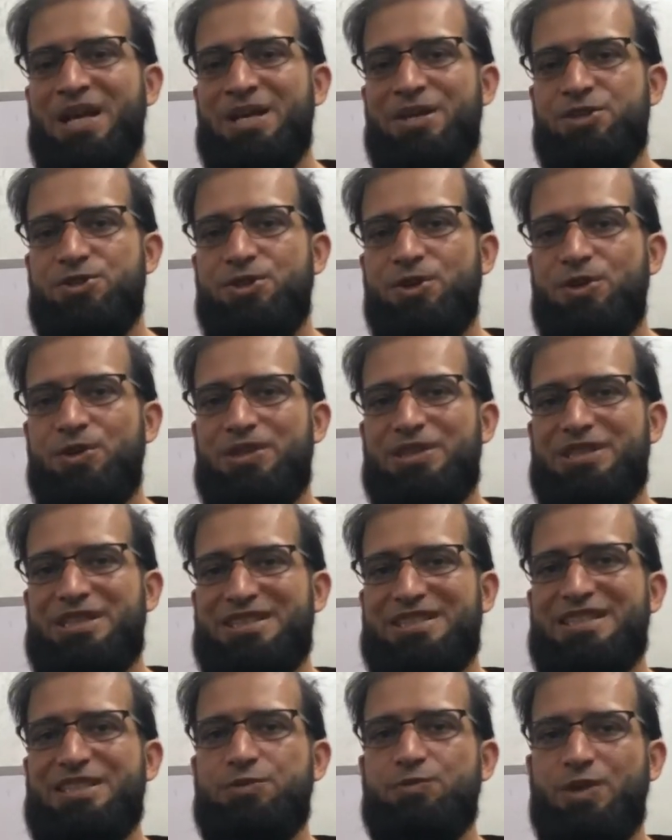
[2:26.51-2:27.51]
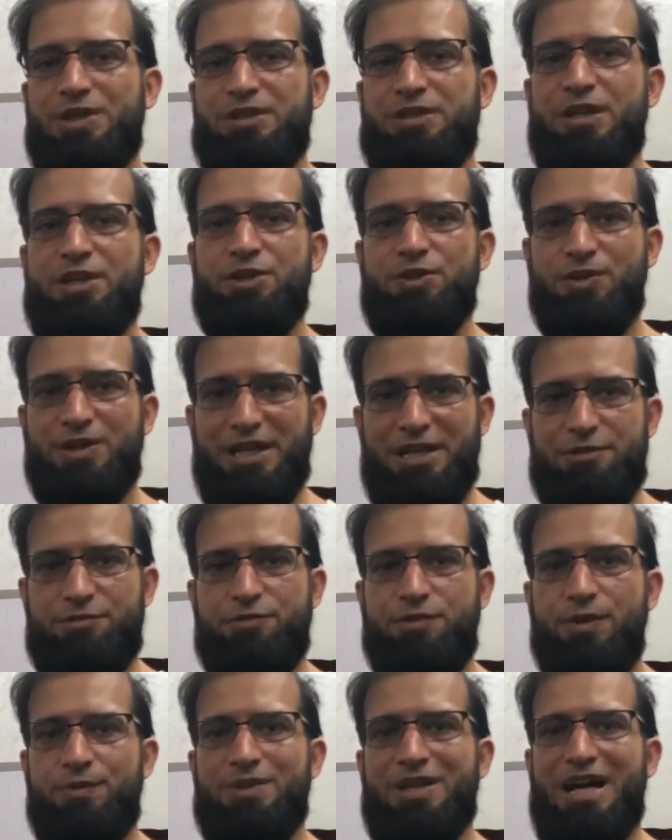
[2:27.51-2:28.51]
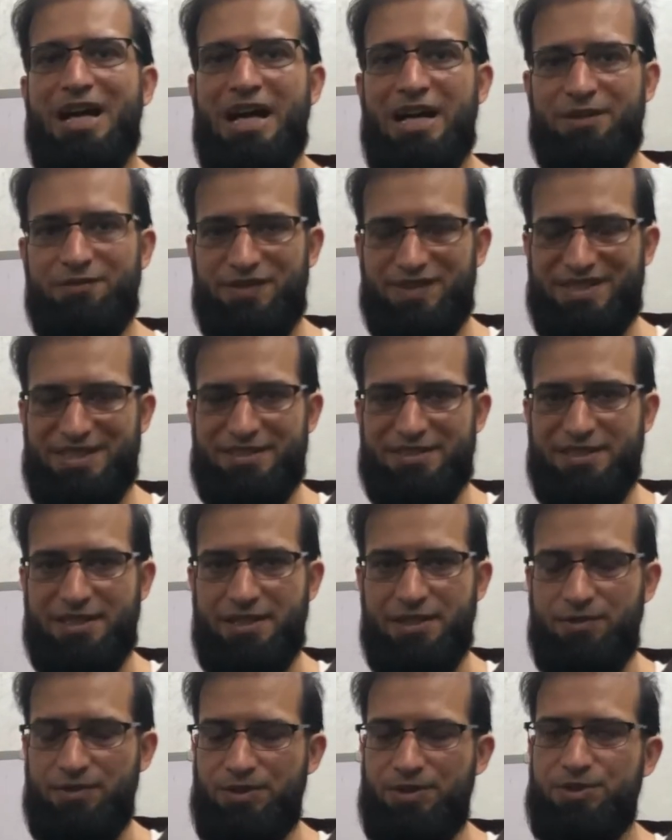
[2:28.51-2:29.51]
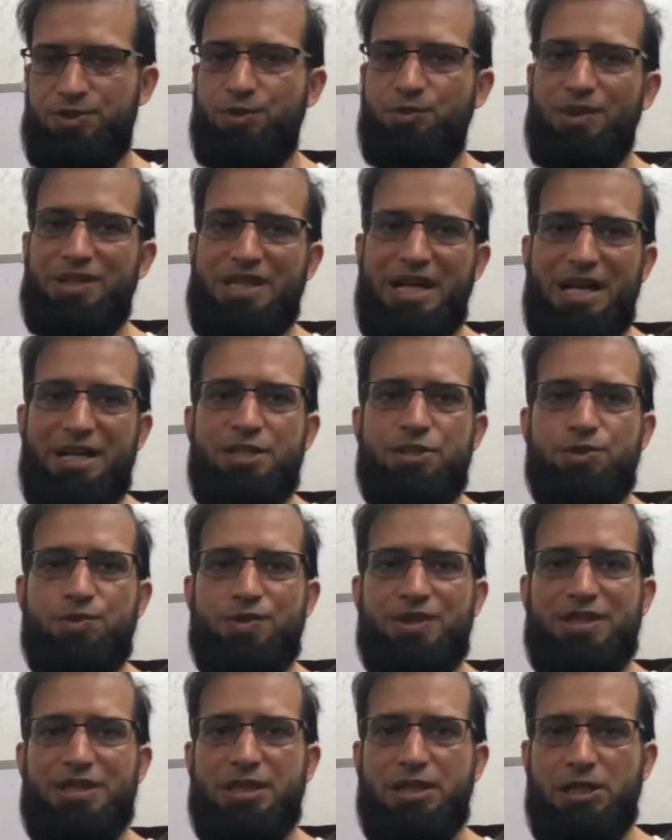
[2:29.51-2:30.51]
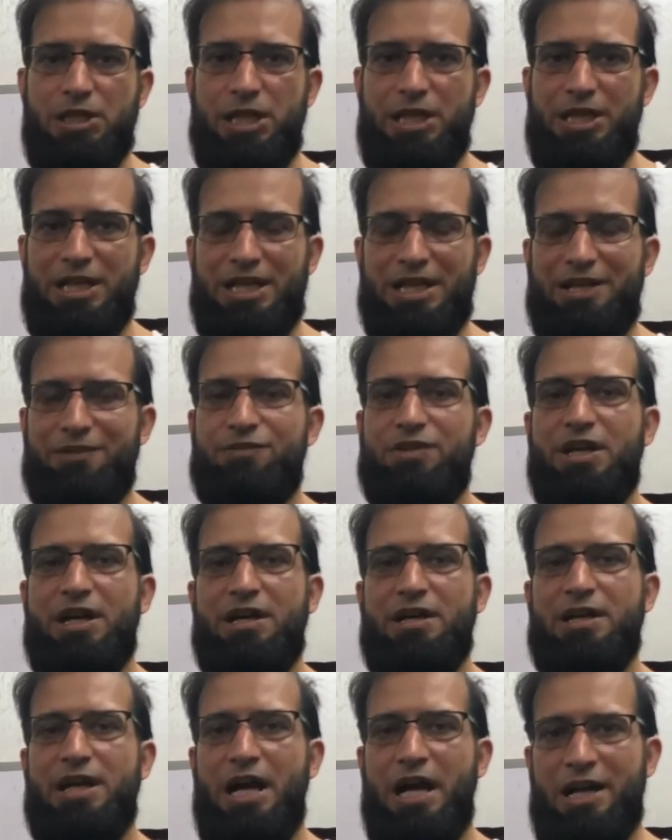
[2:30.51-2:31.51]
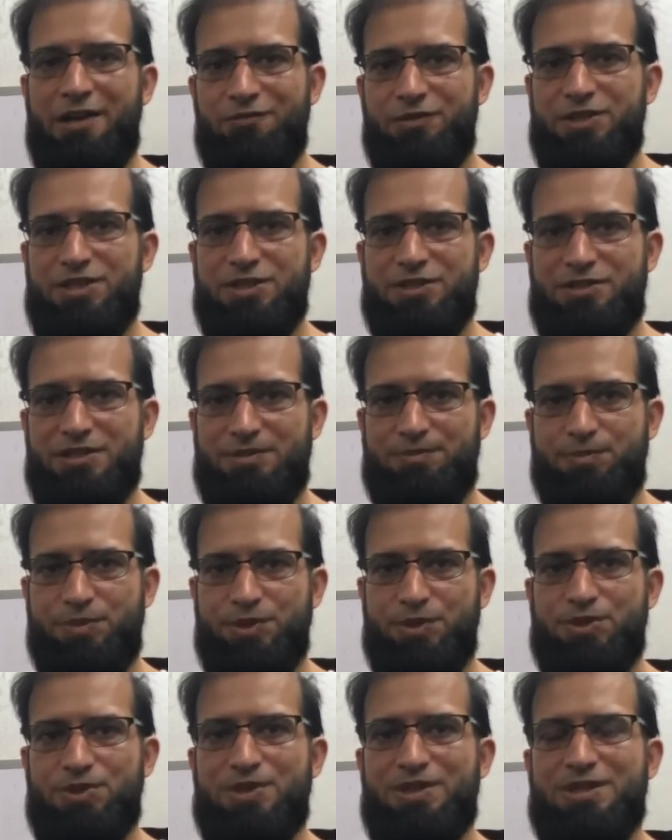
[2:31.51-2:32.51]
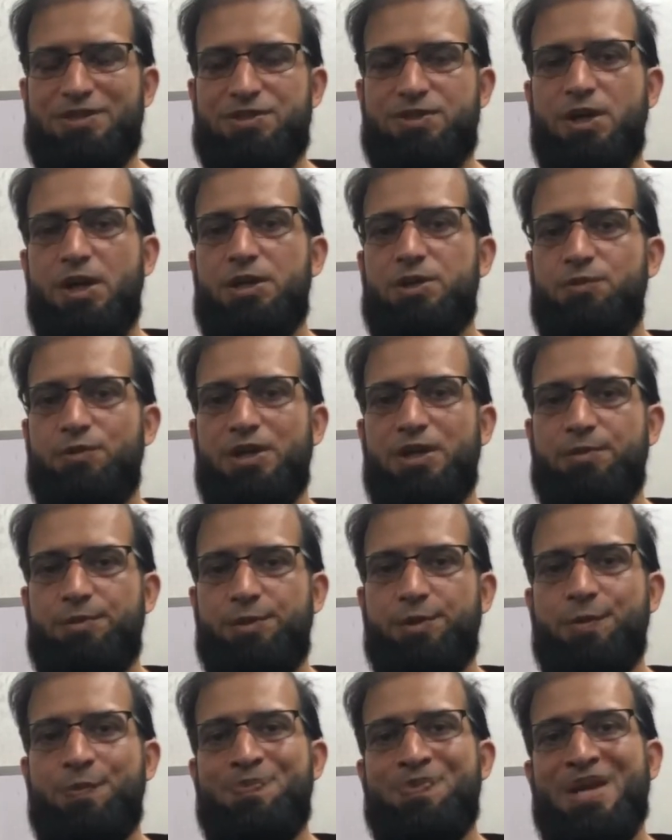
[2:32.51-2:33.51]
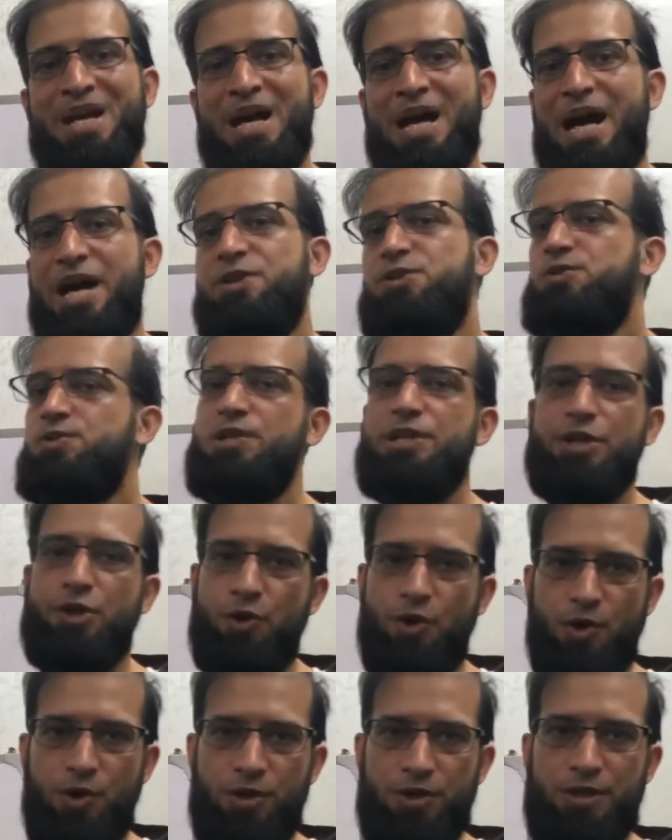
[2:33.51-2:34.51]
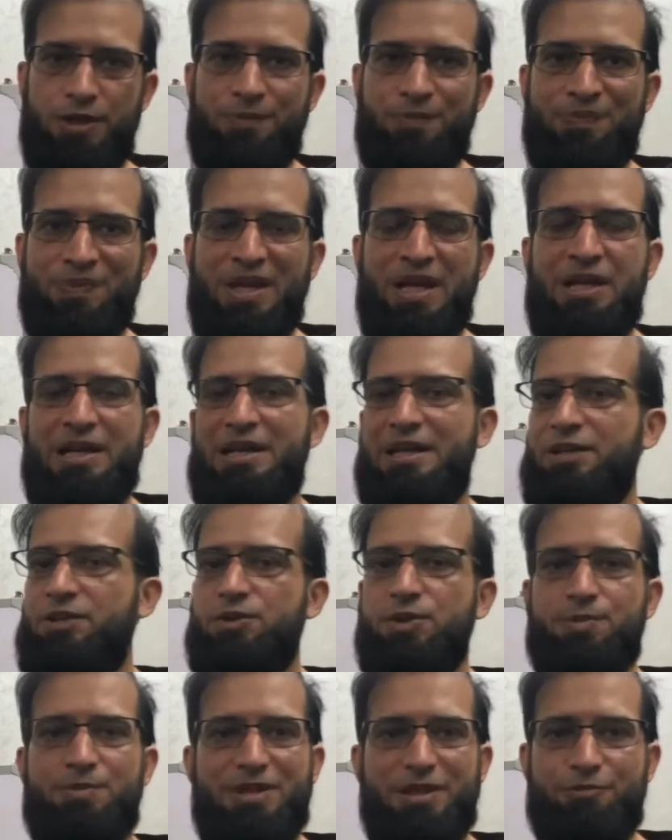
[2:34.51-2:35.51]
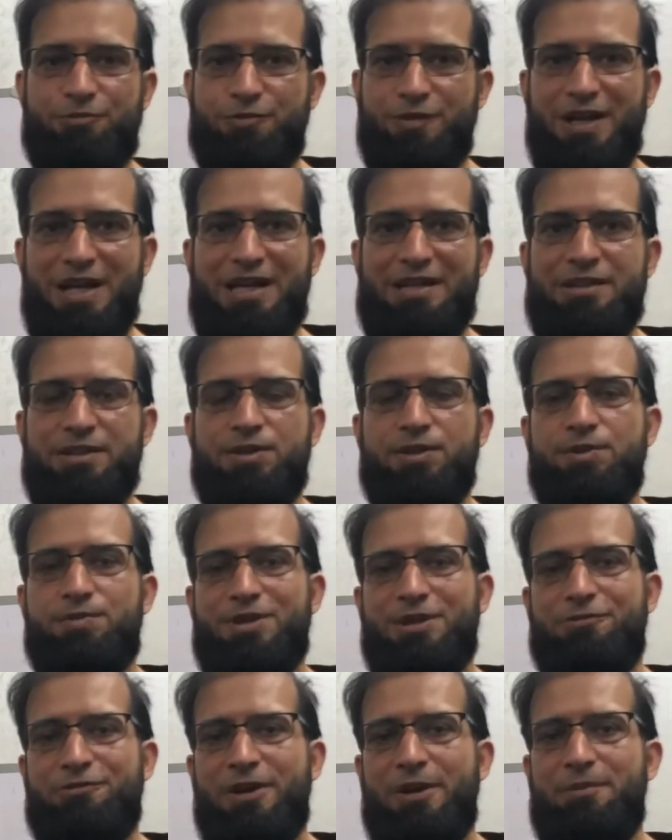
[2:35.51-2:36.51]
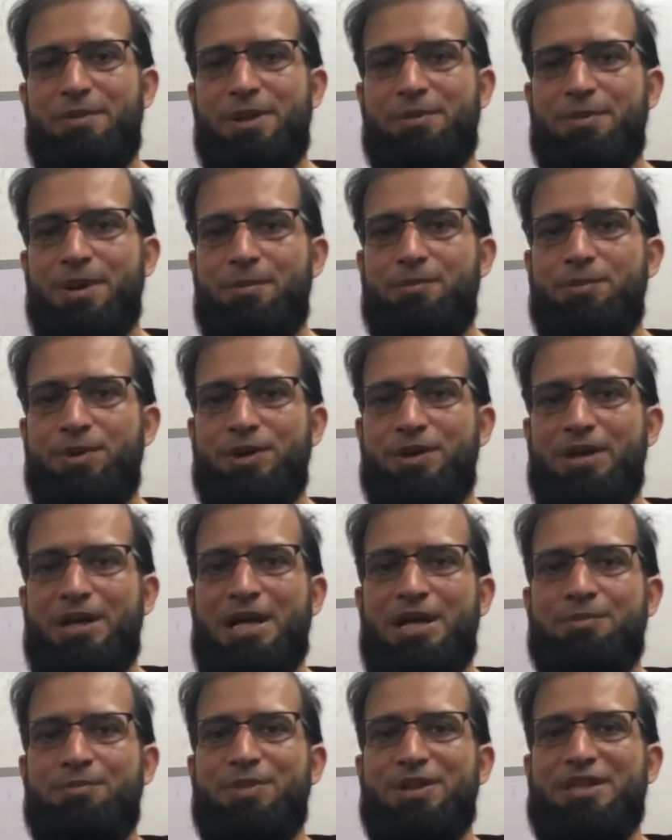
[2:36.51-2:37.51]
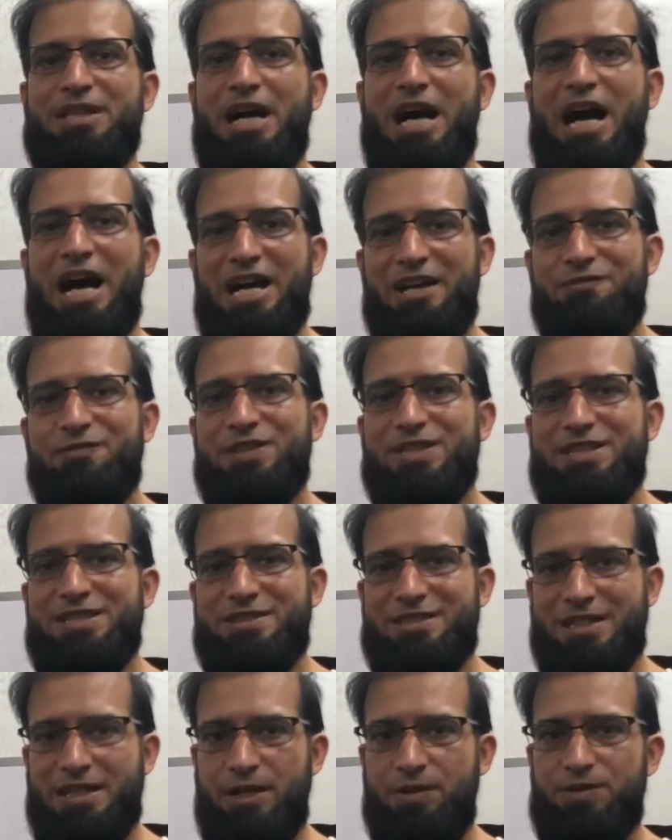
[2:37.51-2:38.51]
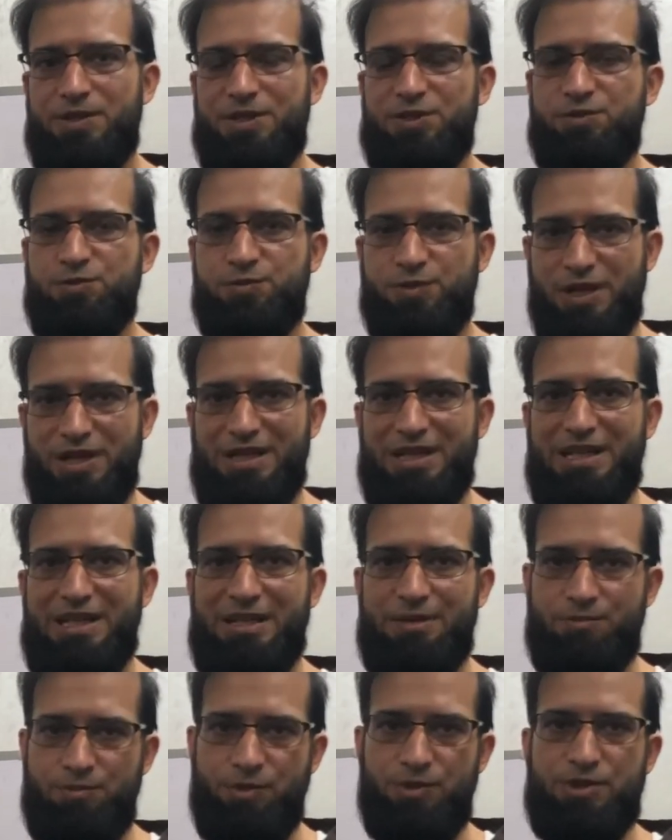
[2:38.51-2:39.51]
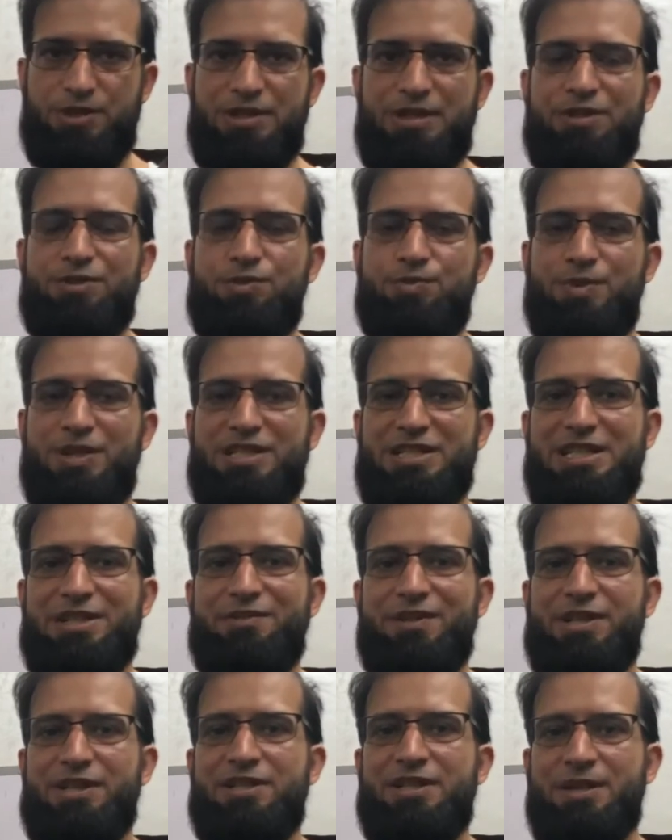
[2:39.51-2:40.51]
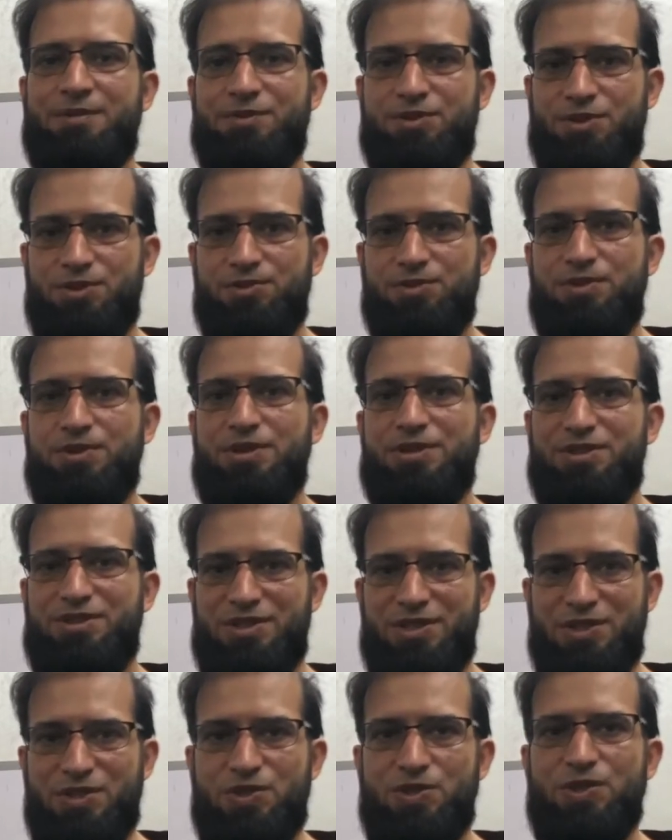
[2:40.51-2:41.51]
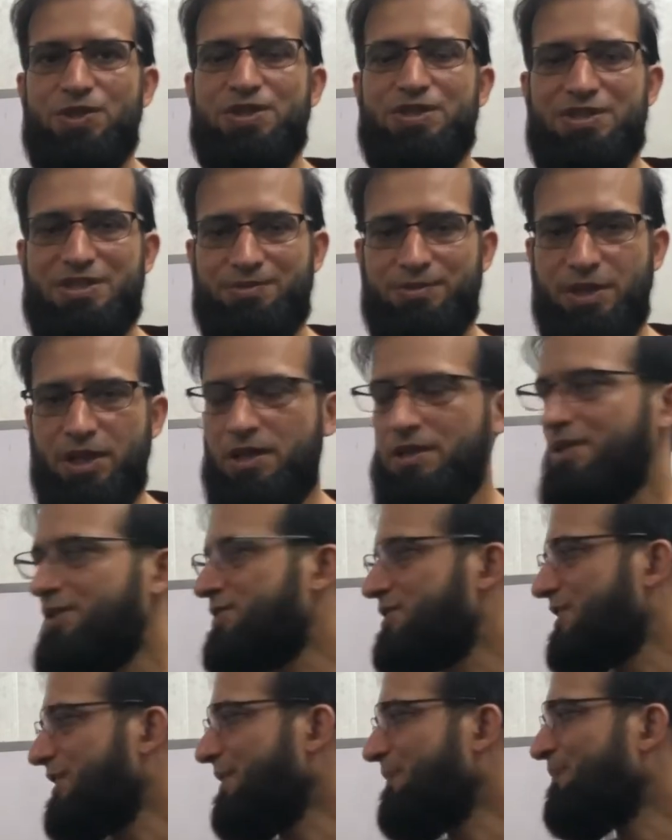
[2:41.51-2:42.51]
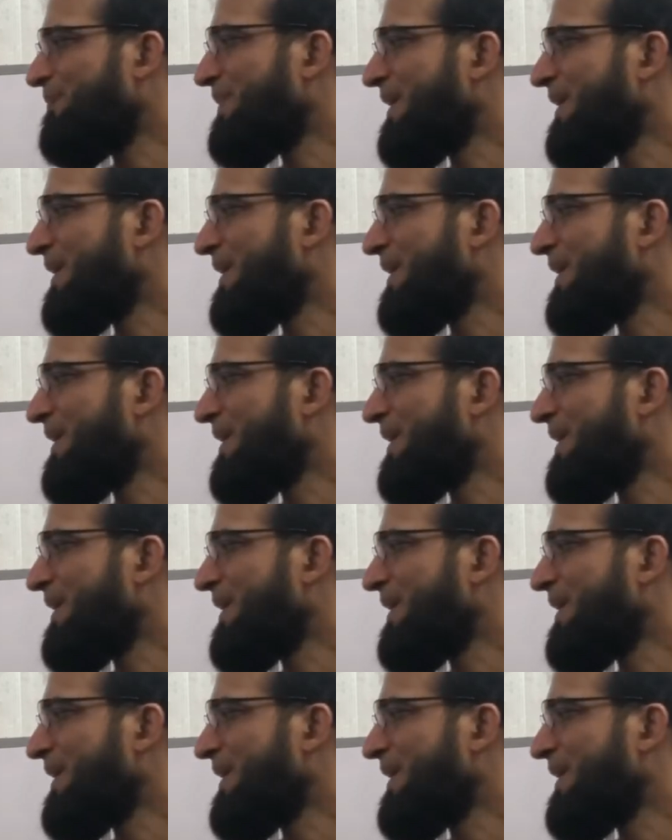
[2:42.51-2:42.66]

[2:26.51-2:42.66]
So this is what you get from the eyewitness account. So what I do in the clinic, if the eyewitness person is not available, I usually call. It could be a friend, it could be a family member, but the eyewitness account is very important, especially when it comes to seizure semiology.